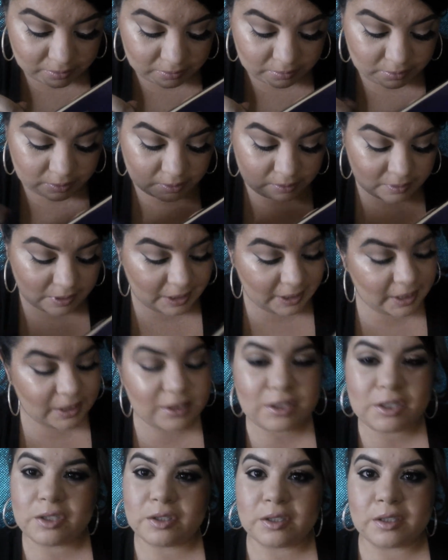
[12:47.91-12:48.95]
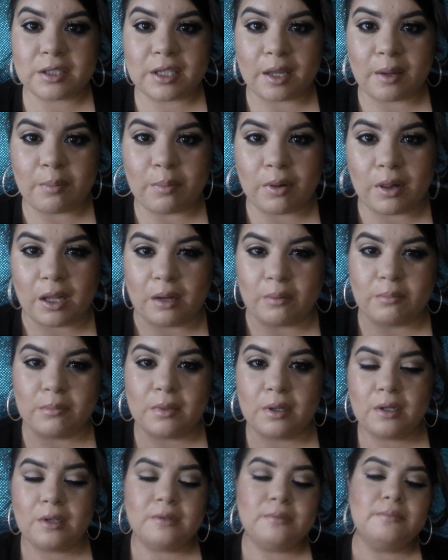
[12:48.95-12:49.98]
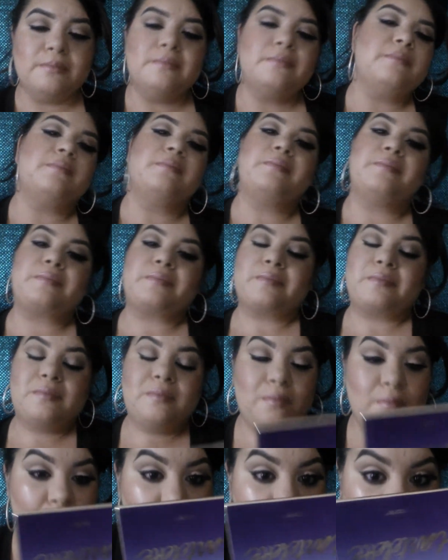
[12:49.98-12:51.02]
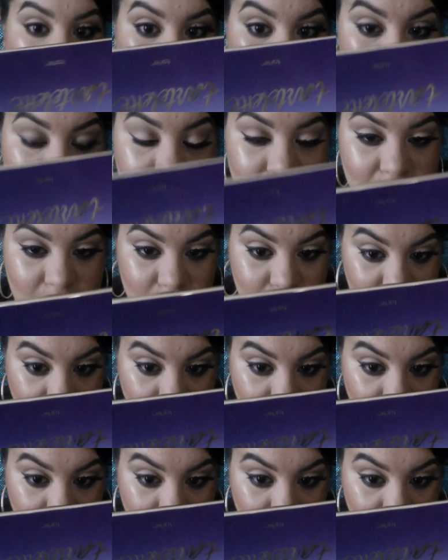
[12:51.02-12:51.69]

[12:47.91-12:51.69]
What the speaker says: Well, I guess you could say plum, because